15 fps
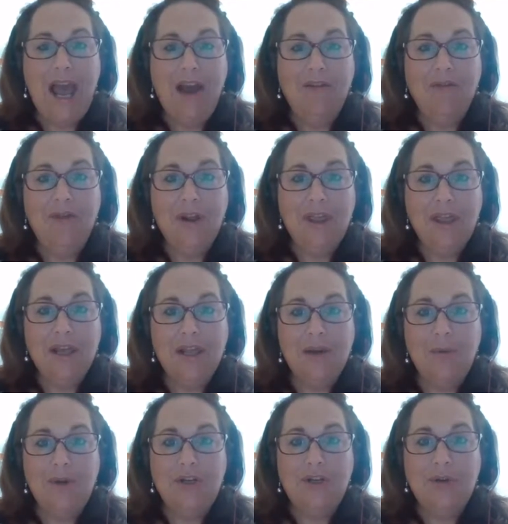everything
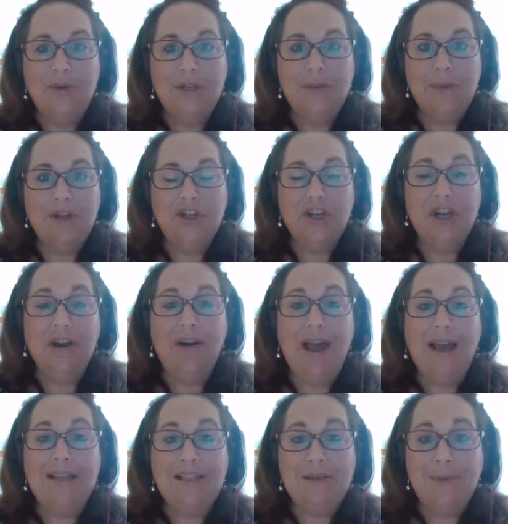that we do in dementia care
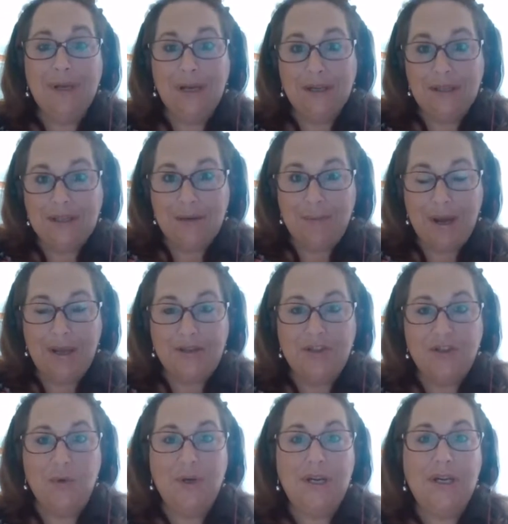has to be customized
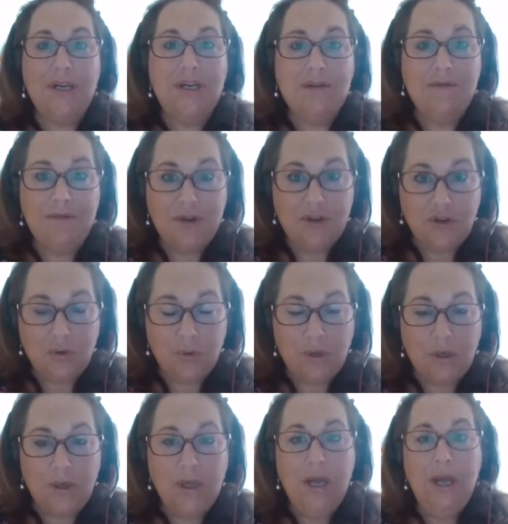to an
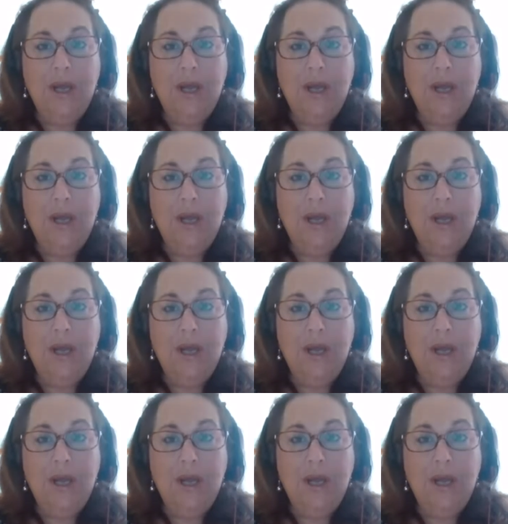individual.